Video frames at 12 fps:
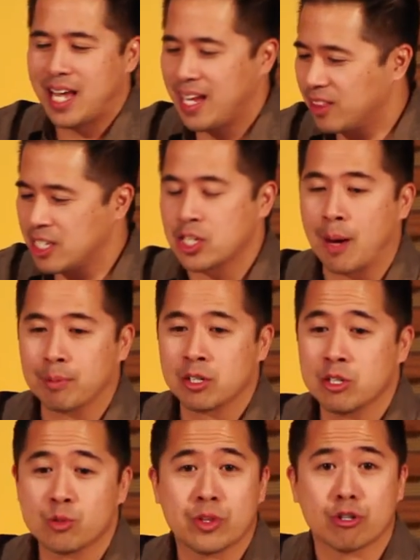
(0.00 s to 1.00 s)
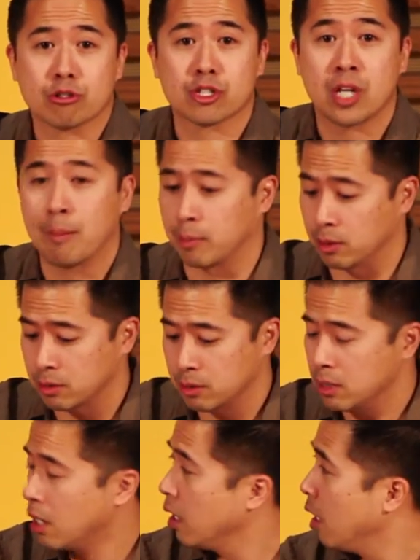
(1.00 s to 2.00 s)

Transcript: take these opportunities with your summers,